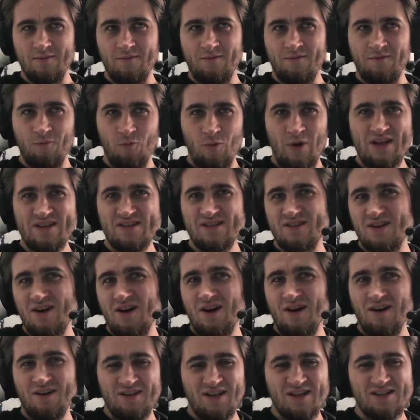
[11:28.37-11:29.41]
1
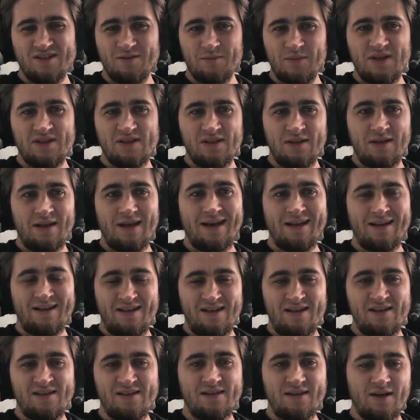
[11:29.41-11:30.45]
star doesn't mean an
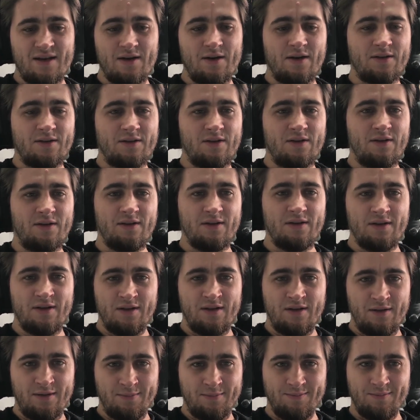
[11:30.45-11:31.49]
easy
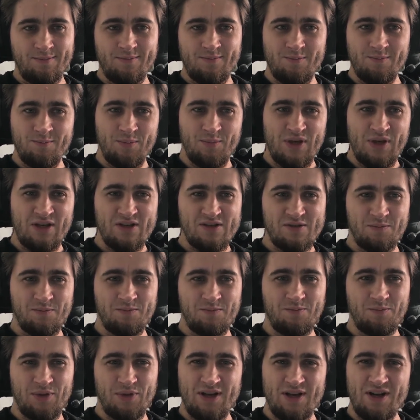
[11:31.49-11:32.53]
character, because
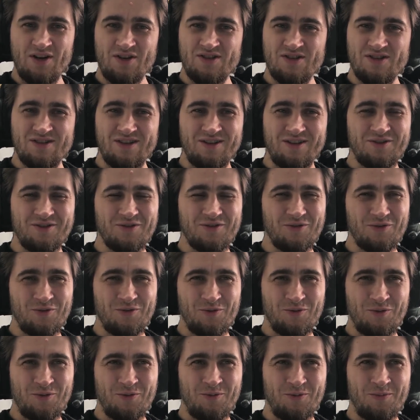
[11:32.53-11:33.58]
players tend
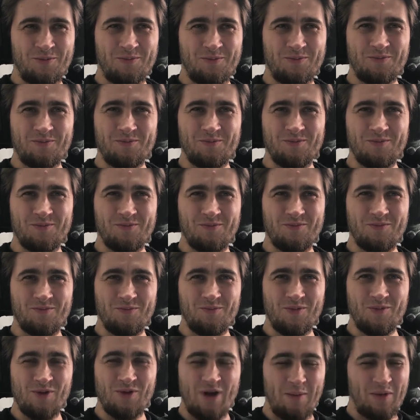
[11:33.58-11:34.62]
to
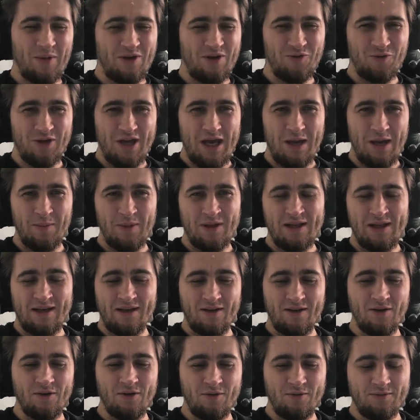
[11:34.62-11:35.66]
grab a new game and like,
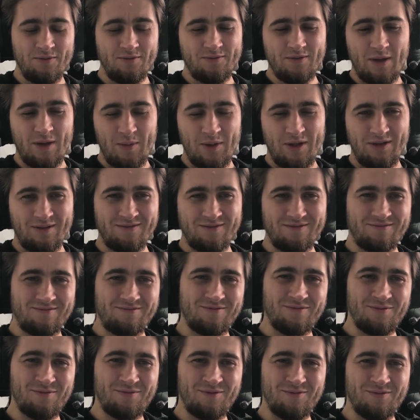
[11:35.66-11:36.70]
oh, I mean,
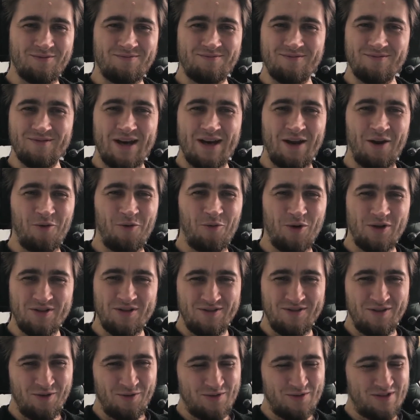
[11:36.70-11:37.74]
I don't
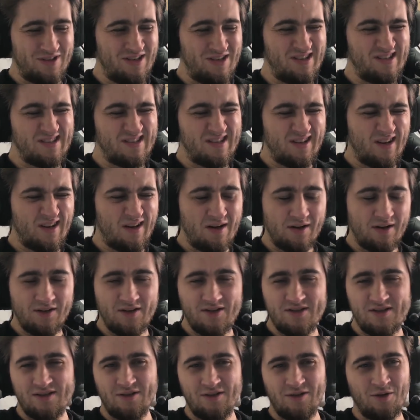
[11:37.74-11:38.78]
want those easy
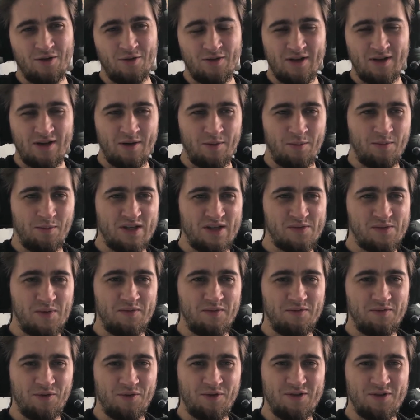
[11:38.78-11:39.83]
characters. There must be
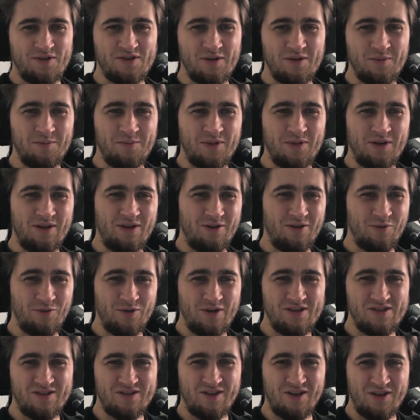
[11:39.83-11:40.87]
for somebody who
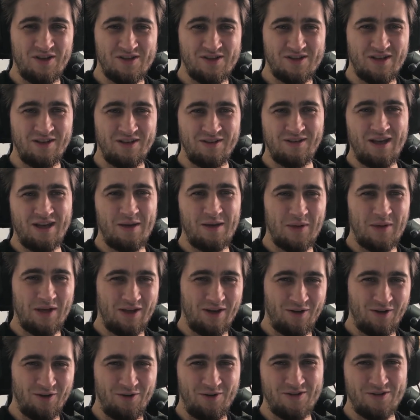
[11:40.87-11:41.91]
doesn't understand gaming
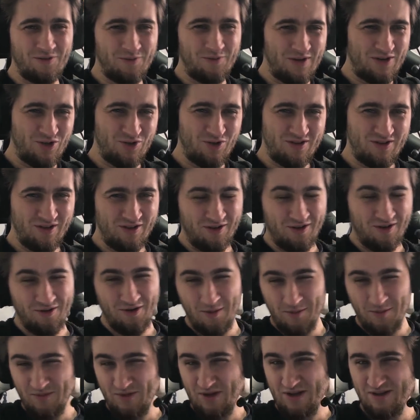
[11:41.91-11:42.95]
at all. So I'm just gonna
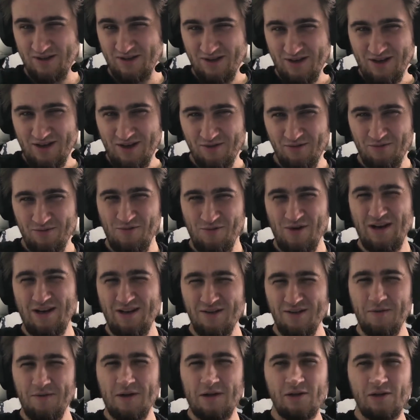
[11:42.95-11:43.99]
grab that really
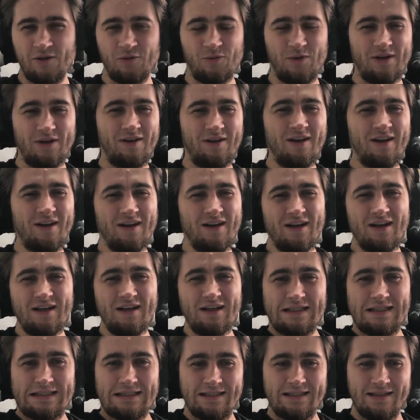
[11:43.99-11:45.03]
difficult one.
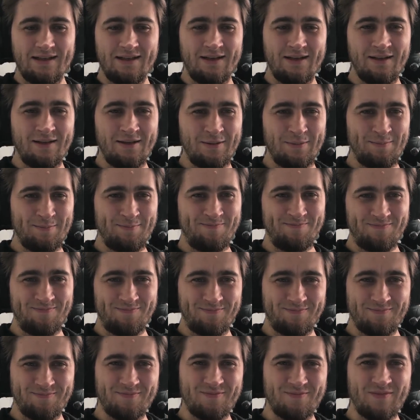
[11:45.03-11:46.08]

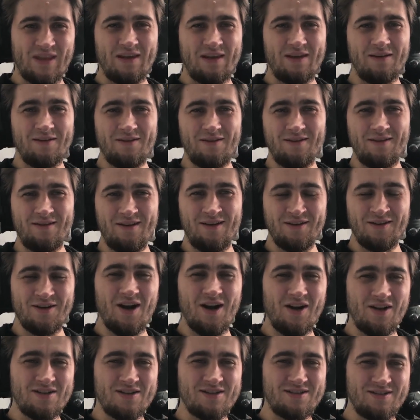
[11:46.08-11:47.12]
In
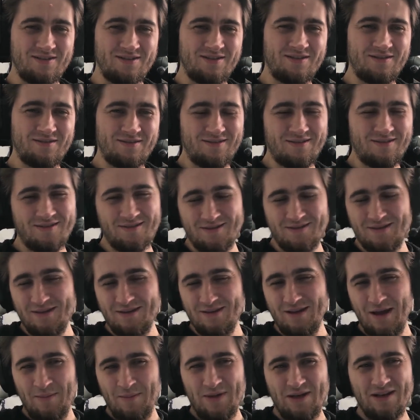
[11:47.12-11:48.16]
guards,
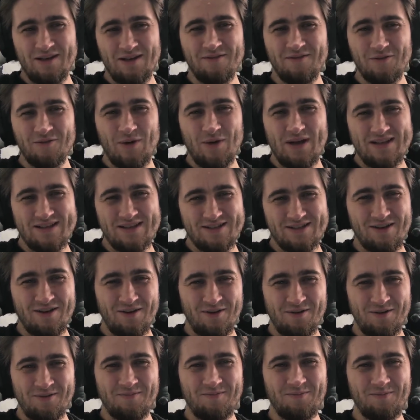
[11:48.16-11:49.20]
I mean, even 1
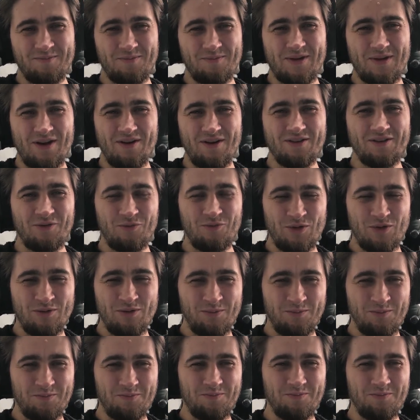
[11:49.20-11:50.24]
star character
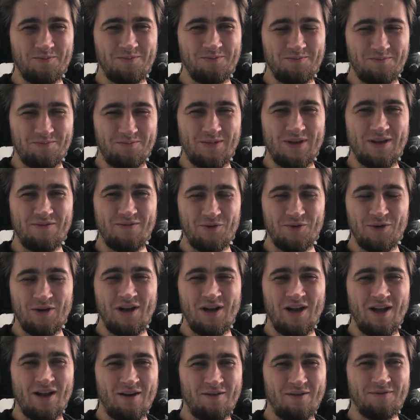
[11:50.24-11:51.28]
will give you a
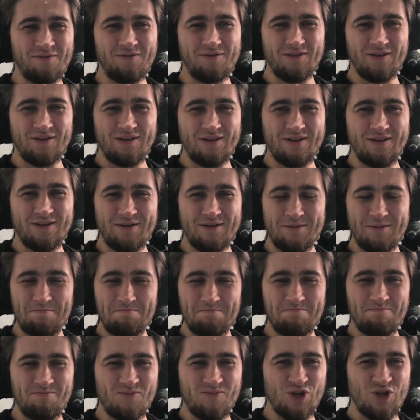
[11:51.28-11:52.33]
lot of
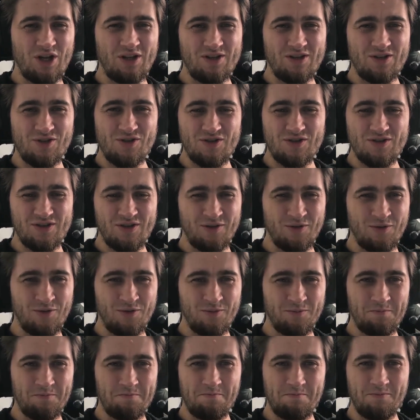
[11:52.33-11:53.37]
challenge.
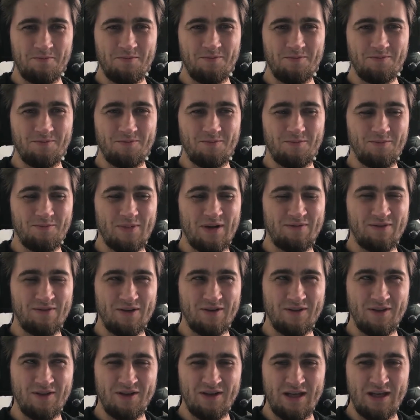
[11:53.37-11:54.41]
So I
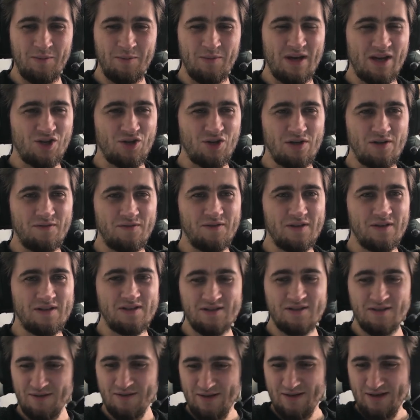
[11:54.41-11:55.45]
think the name actually fits.